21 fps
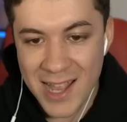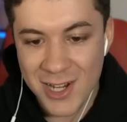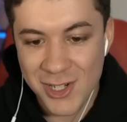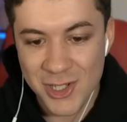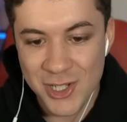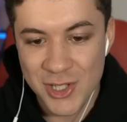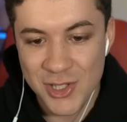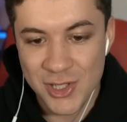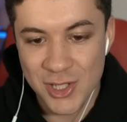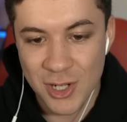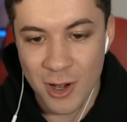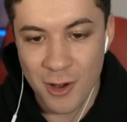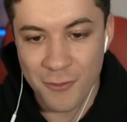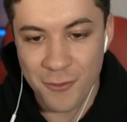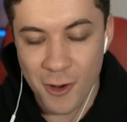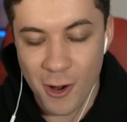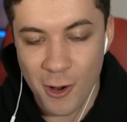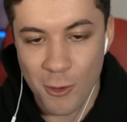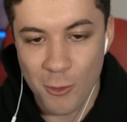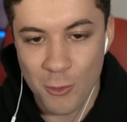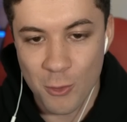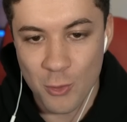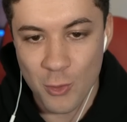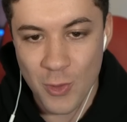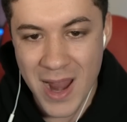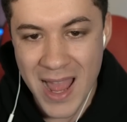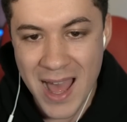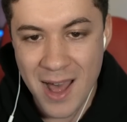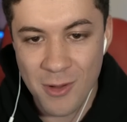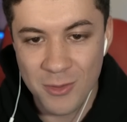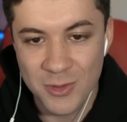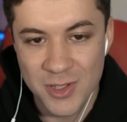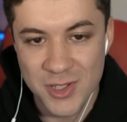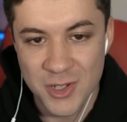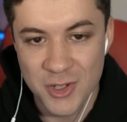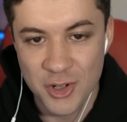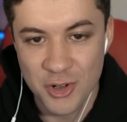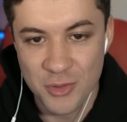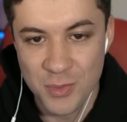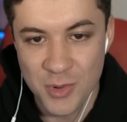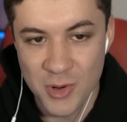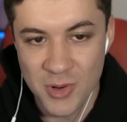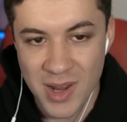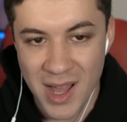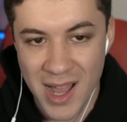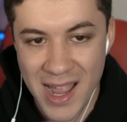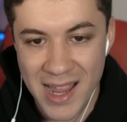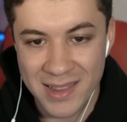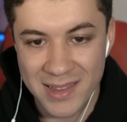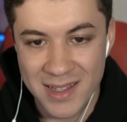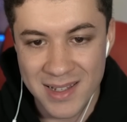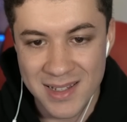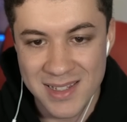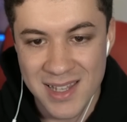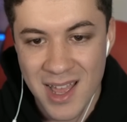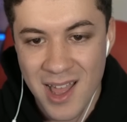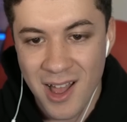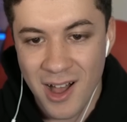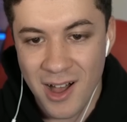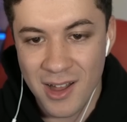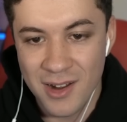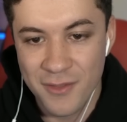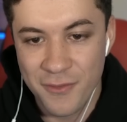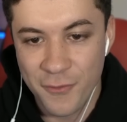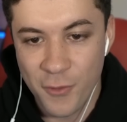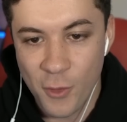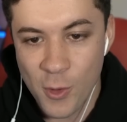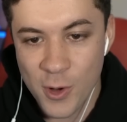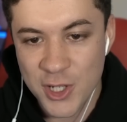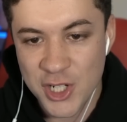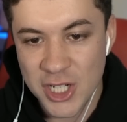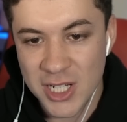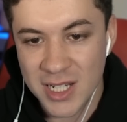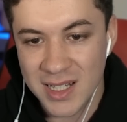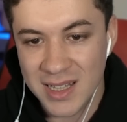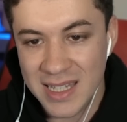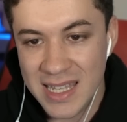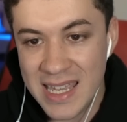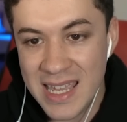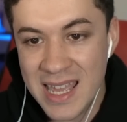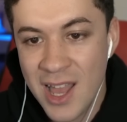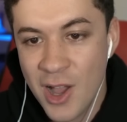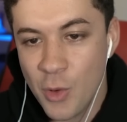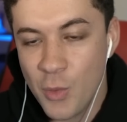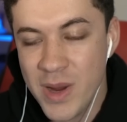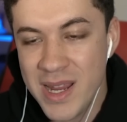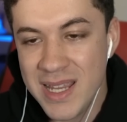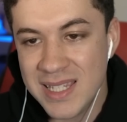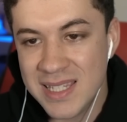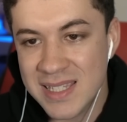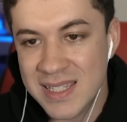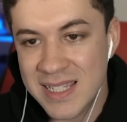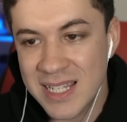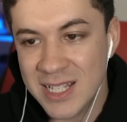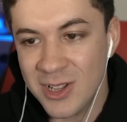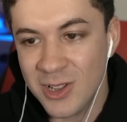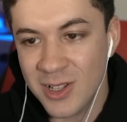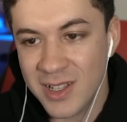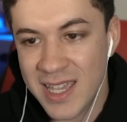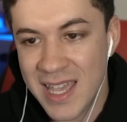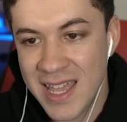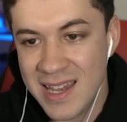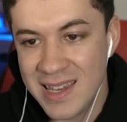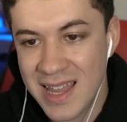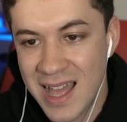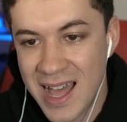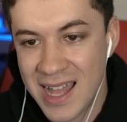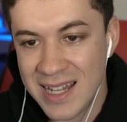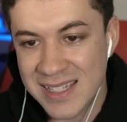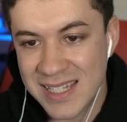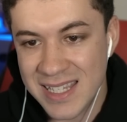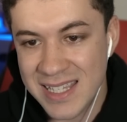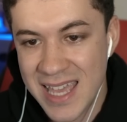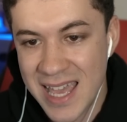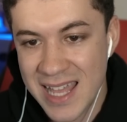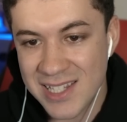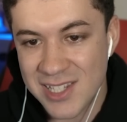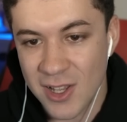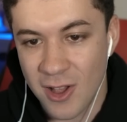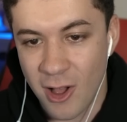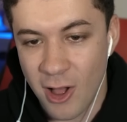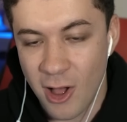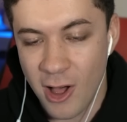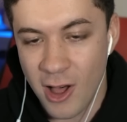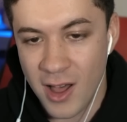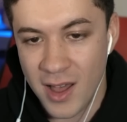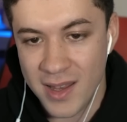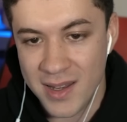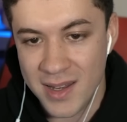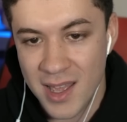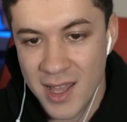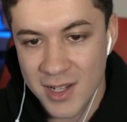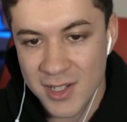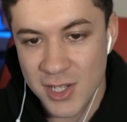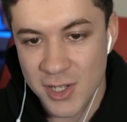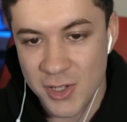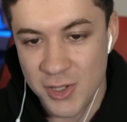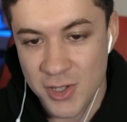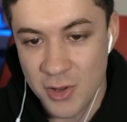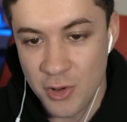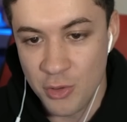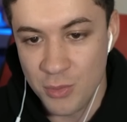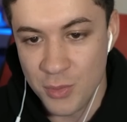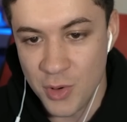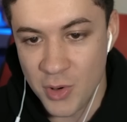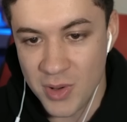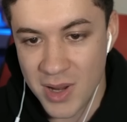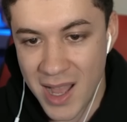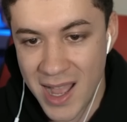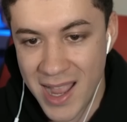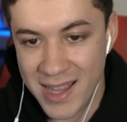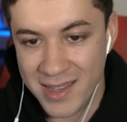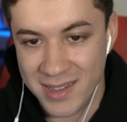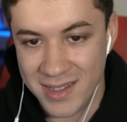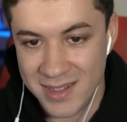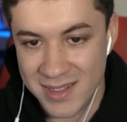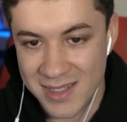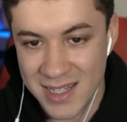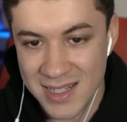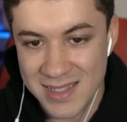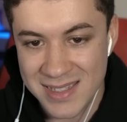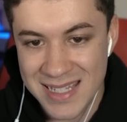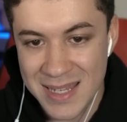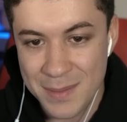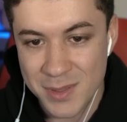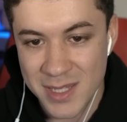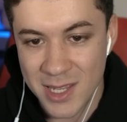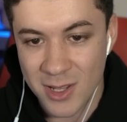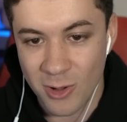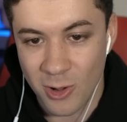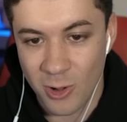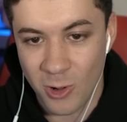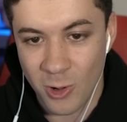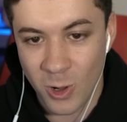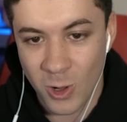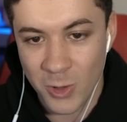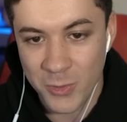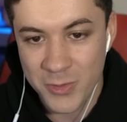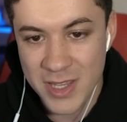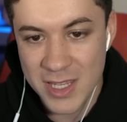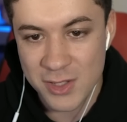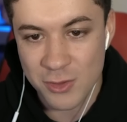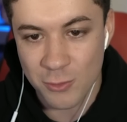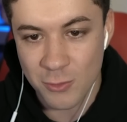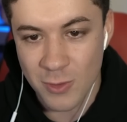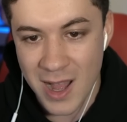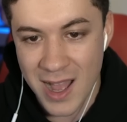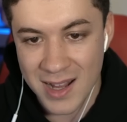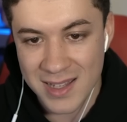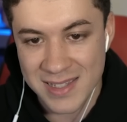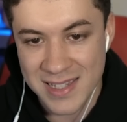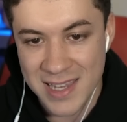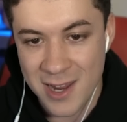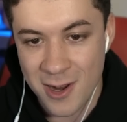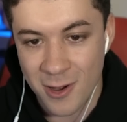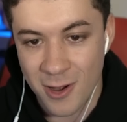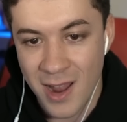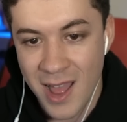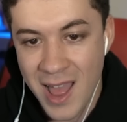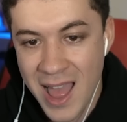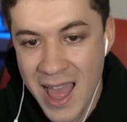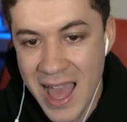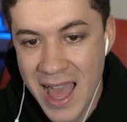actually surf around Newmoon Island. Unfortunately, we still cannot get on to Newmoon Island. It seems like all these rocks here